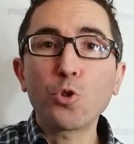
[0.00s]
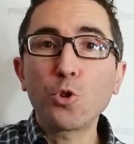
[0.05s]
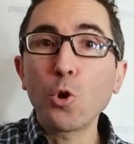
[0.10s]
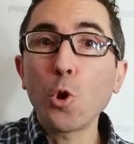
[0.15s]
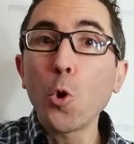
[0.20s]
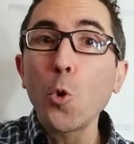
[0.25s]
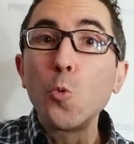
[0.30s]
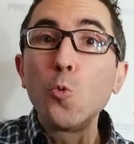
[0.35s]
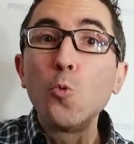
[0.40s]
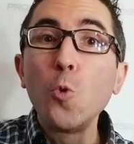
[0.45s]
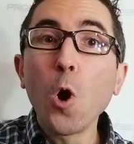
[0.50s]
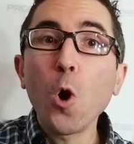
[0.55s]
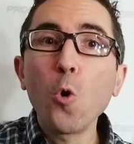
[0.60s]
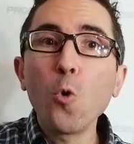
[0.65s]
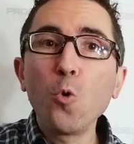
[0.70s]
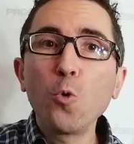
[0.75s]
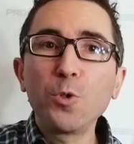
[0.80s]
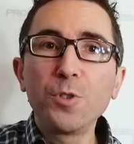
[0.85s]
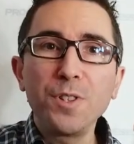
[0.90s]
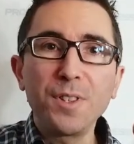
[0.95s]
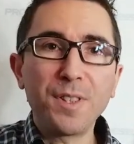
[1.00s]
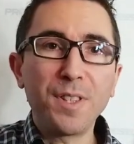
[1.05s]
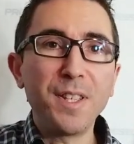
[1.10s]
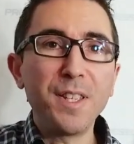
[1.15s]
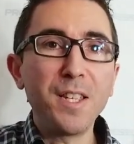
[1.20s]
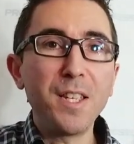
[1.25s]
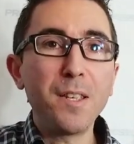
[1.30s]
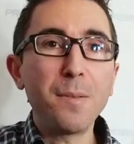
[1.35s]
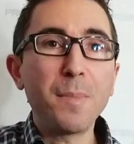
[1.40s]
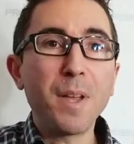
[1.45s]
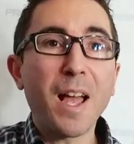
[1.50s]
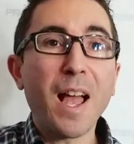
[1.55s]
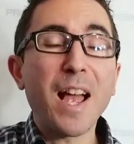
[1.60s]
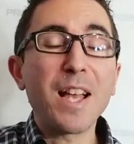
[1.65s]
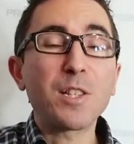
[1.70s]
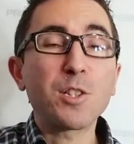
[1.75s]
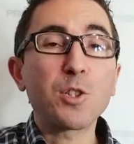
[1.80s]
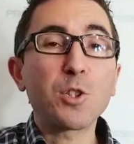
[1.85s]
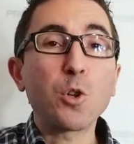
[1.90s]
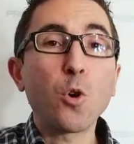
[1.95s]
the road team
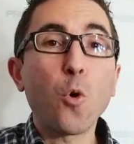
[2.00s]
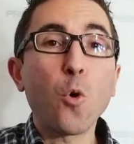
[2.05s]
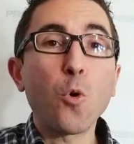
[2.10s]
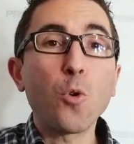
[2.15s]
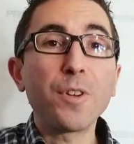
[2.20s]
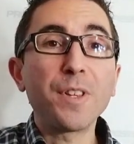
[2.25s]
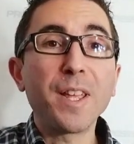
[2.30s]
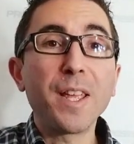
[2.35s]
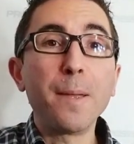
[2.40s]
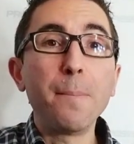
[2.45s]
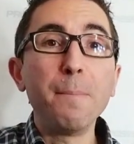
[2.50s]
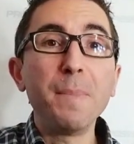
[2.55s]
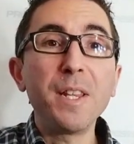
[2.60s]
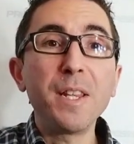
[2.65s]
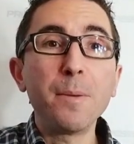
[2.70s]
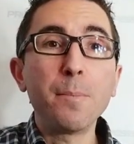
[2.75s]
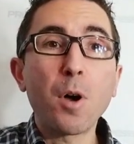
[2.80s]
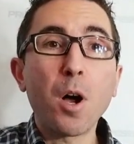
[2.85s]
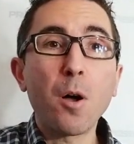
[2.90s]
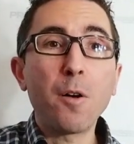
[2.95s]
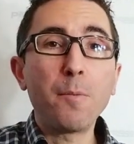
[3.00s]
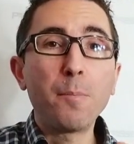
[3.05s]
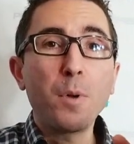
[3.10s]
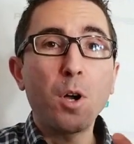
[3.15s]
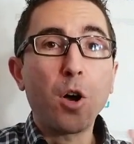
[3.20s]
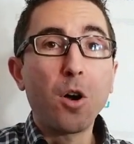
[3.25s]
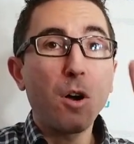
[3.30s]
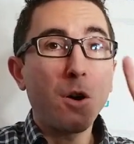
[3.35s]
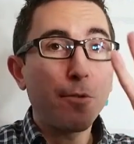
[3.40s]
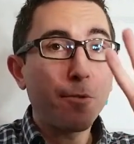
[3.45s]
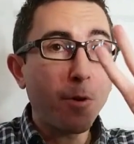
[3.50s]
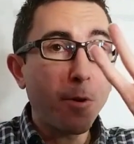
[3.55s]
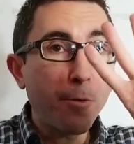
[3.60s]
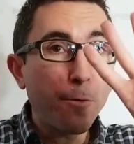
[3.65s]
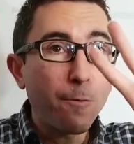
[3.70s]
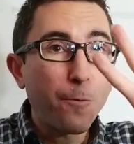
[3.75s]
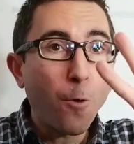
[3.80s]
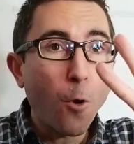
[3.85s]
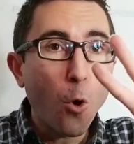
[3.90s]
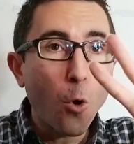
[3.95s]
has scored a minimum of
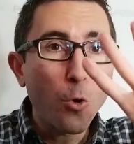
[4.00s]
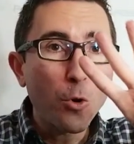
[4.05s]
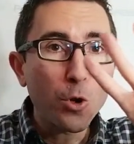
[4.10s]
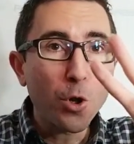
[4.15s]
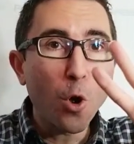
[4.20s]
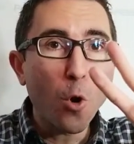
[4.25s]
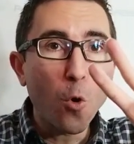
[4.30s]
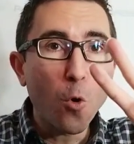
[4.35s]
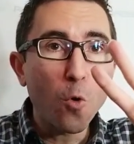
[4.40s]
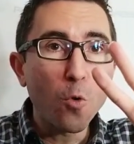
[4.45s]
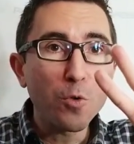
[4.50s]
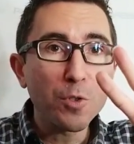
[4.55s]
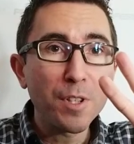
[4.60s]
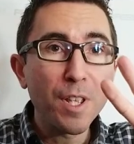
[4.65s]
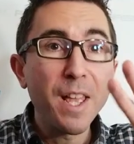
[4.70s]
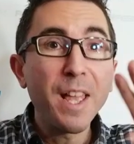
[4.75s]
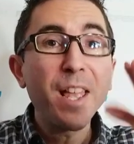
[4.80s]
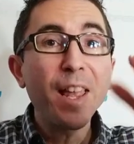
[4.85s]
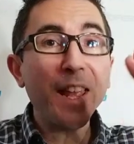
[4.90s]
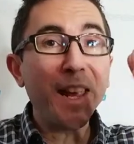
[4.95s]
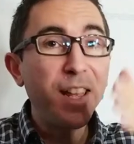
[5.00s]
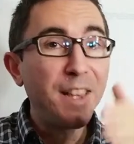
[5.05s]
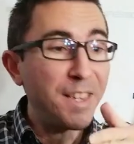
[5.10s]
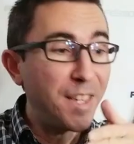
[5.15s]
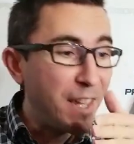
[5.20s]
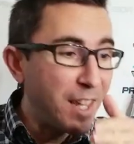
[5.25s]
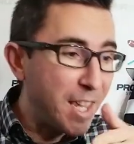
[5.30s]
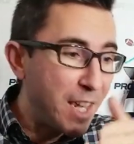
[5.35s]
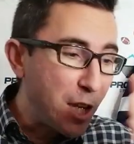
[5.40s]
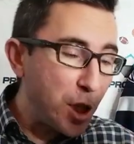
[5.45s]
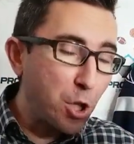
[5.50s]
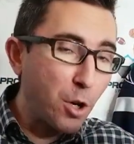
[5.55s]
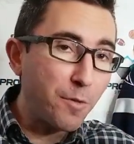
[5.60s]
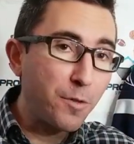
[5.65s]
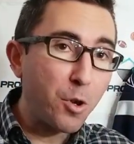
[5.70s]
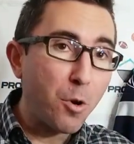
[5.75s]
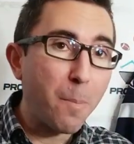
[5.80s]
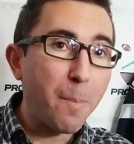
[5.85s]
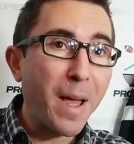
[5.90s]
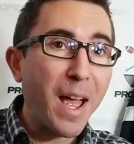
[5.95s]
4 goals in each of
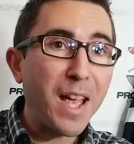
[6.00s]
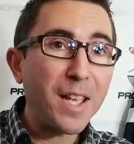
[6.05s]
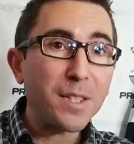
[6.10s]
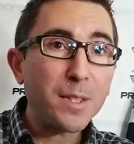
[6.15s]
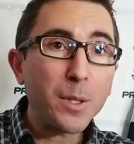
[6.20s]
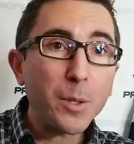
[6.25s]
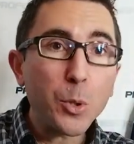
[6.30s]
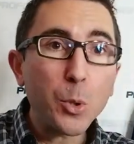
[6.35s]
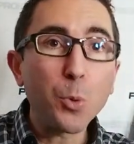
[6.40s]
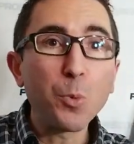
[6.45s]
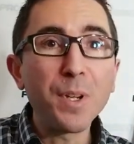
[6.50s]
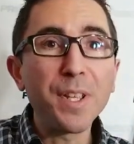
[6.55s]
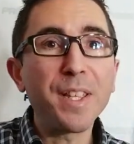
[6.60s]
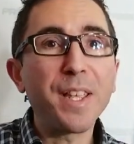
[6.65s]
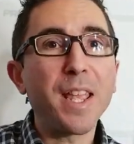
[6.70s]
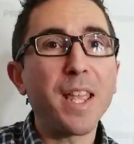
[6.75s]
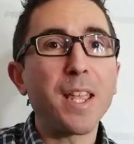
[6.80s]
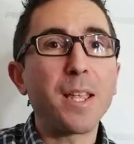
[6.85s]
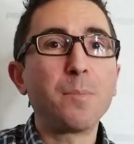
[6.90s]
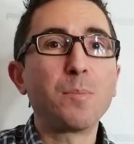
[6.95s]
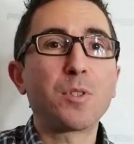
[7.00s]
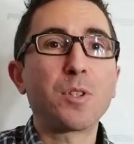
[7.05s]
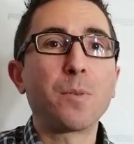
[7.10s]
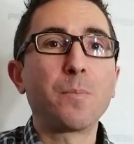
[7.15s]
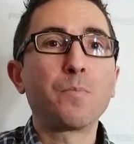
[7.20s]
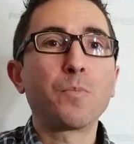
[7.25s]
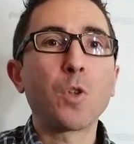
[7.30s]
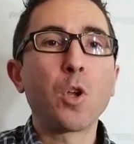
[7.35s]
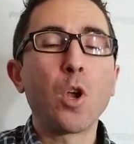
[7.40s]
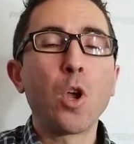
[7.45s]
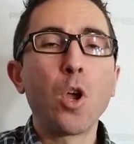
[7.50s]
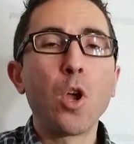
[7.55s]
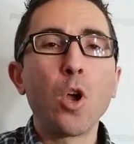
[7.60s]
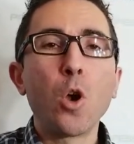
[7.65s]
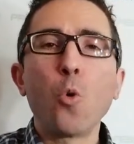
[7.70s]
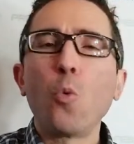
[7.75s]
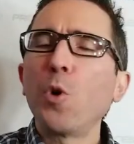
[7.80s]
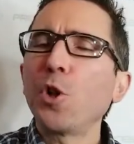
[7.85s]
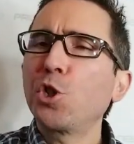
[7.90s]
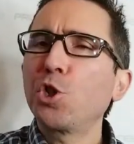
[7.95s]
their past 3 games,
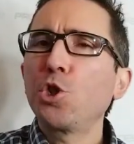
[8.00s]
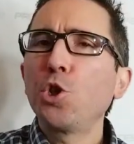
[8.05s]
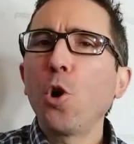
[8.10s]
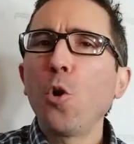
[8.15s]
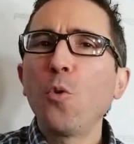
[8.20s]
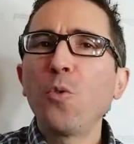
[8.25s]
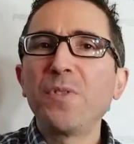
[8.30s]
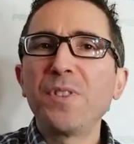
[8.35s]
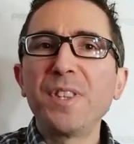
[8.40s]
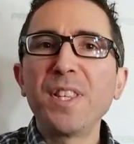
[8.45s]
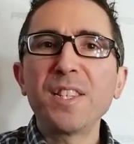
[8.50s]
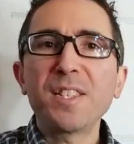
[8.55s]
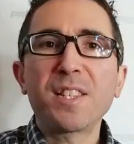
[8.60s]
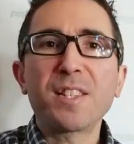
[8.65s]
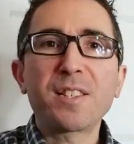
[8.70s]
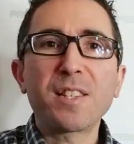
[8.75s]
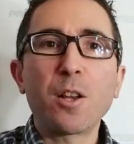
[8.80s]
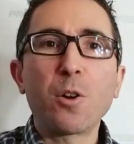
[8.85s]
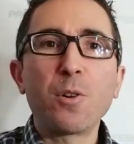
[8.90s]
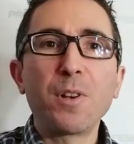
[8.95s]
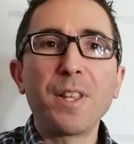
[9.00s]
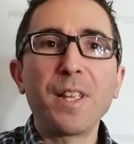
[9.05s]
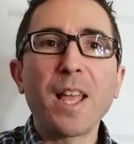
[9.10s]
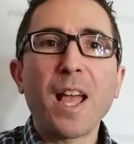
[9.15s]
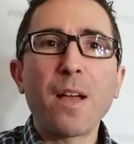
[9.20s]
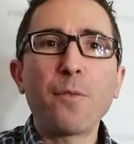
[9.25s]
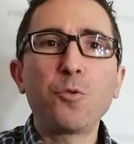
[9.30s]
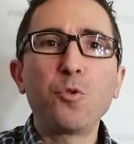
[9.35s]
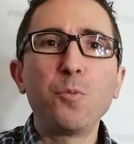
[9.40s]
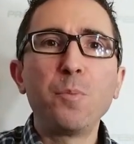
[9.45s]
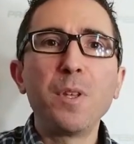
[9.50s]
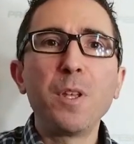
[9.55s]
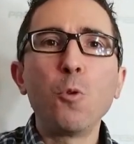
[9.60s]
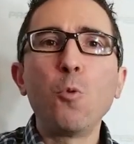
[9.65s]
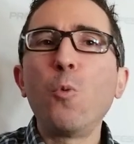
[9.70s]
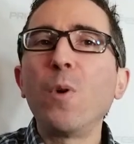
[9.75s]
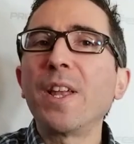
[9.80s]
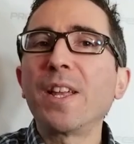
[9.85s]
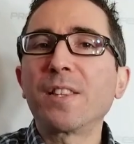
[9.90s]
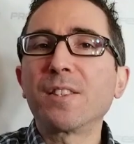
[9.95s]
which don't necessarily have to be
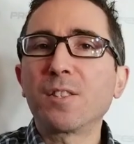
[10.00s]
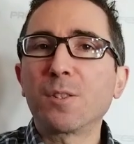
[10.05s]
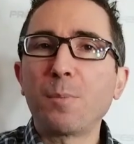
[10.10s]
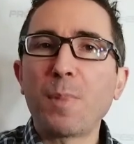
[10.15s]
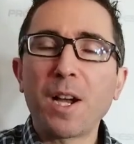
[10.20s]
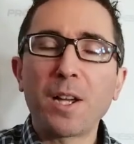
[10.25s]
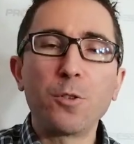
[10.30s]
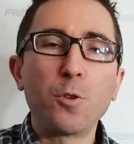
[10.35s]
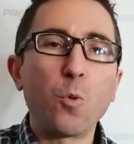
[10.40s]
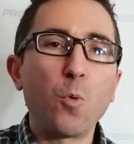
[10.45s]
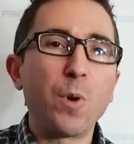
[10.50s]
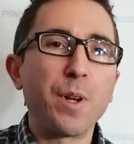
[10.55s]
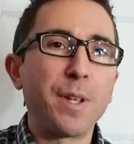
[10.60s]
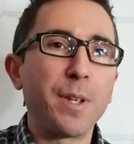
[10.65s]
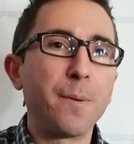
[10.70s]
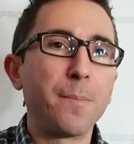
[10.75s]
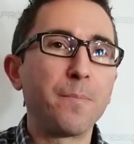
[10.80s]
wins by the way.